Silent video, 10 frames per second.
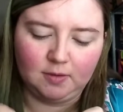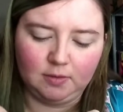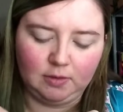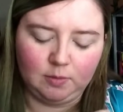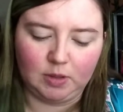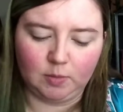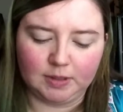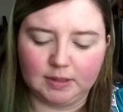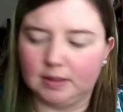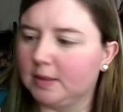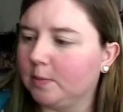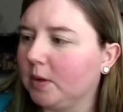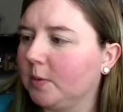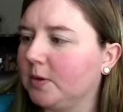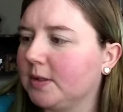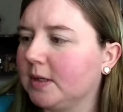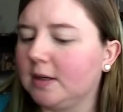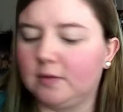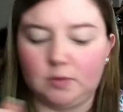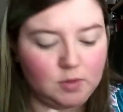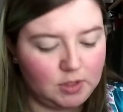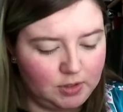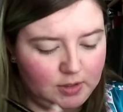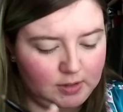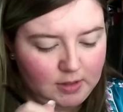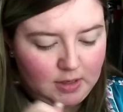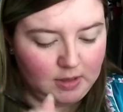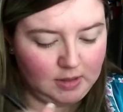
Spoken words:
really pigmented, so I'm probably just gonna have to wash these